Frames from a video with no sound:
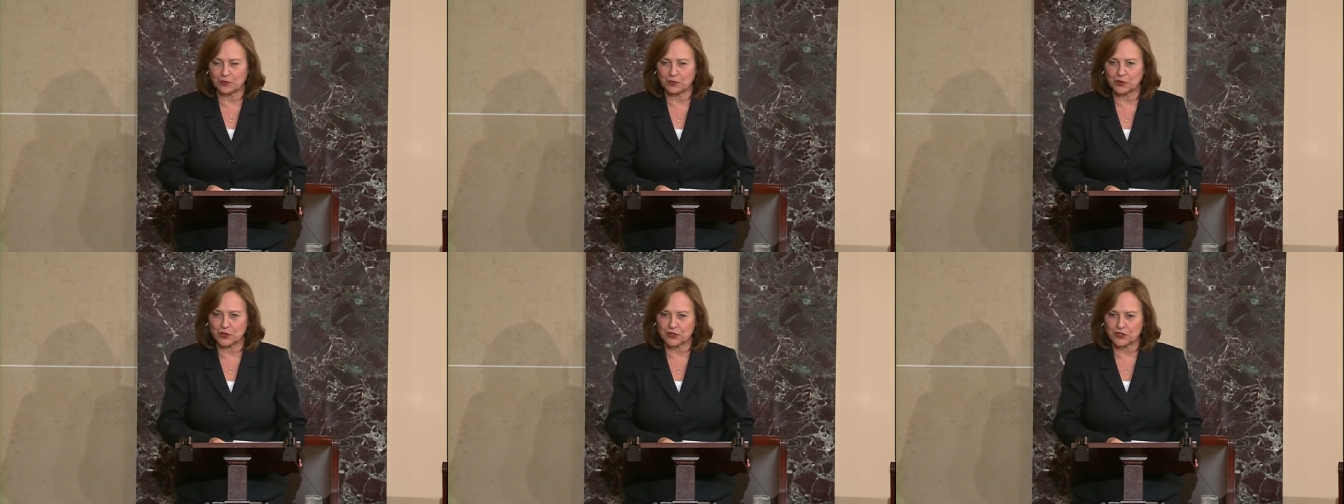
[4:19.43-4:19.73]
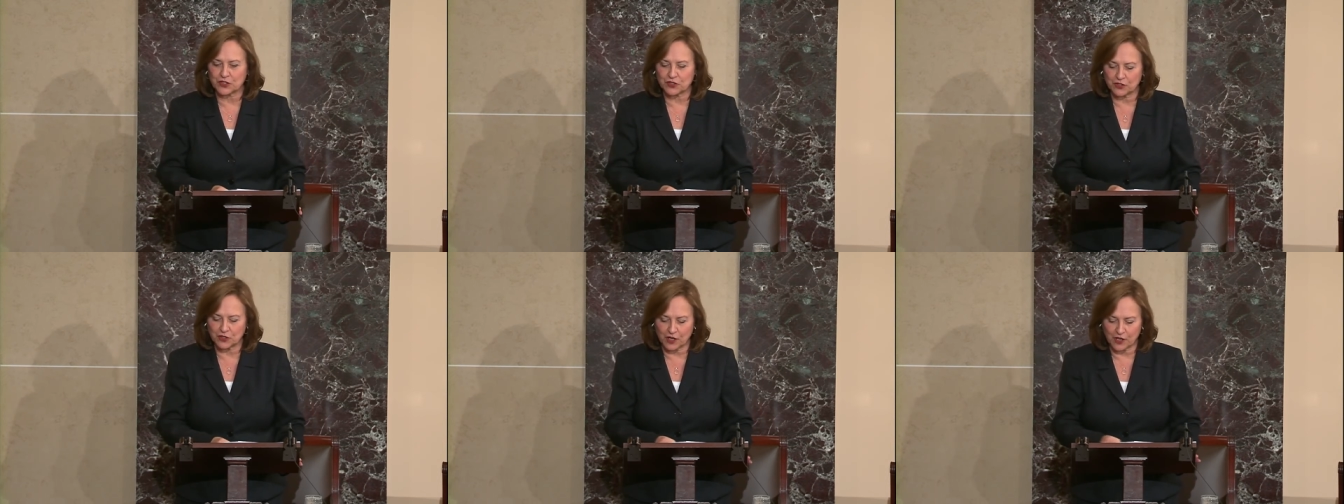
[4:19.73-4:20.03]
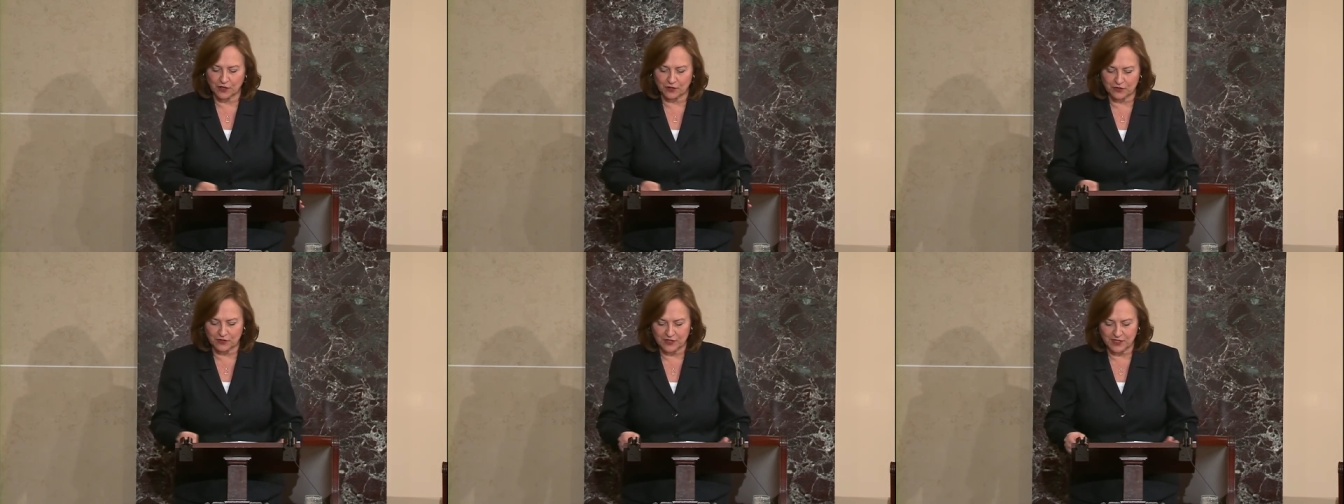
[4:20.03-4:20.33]
Brooks
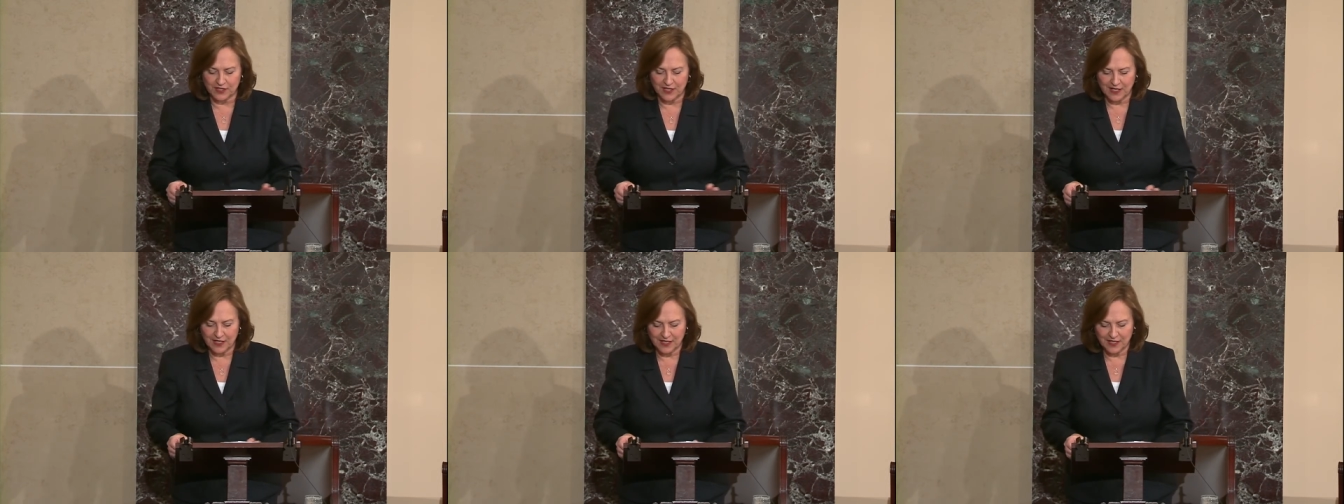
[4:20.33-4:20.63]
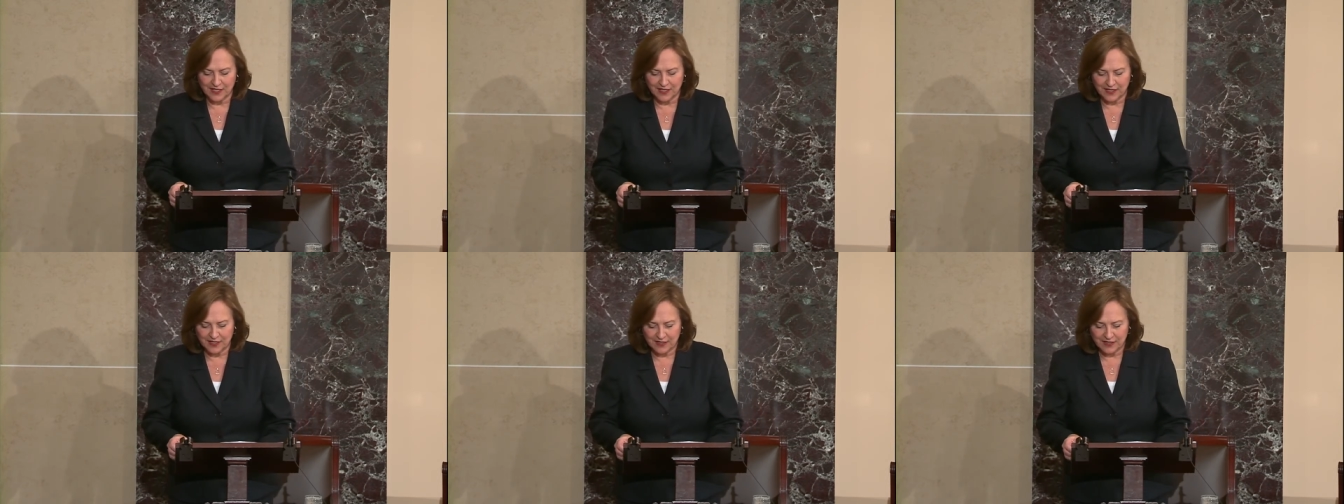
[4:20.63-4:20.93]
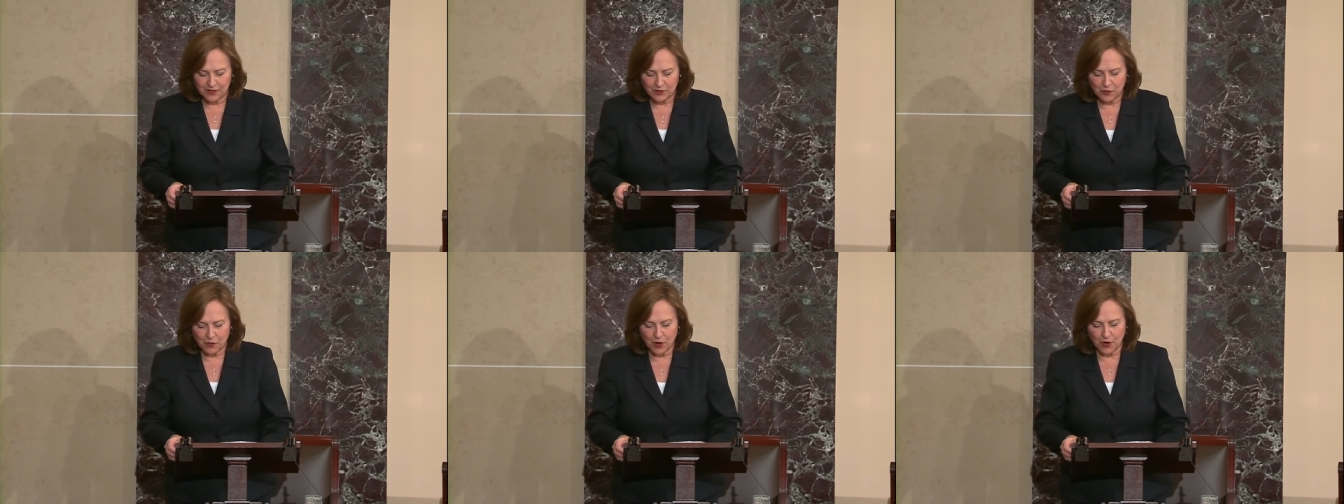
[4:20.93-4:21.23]
notes
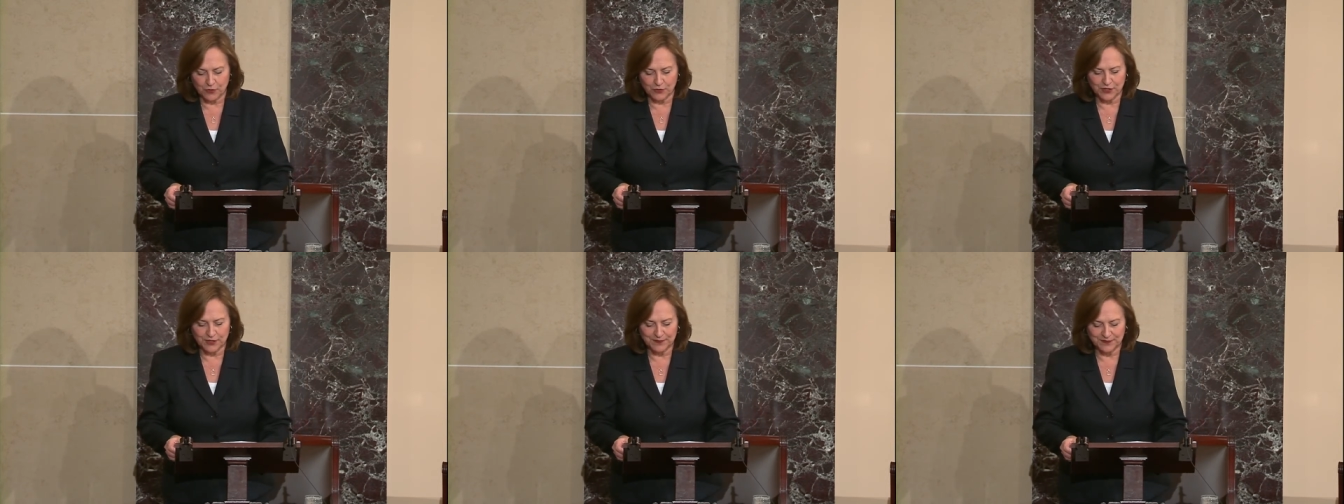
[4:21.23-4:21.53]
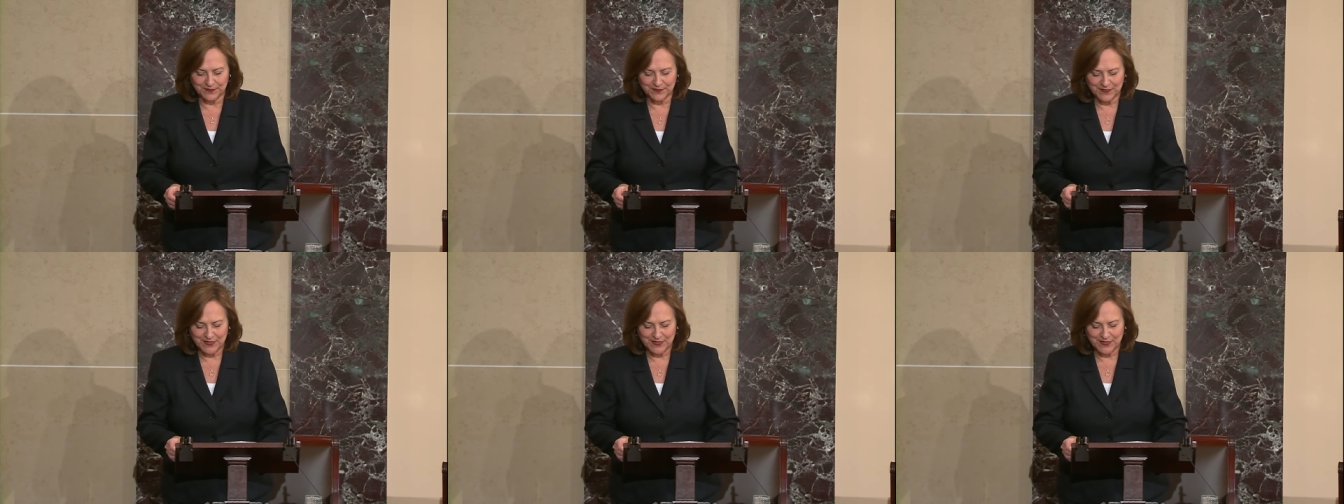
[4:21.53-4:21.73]
Quote,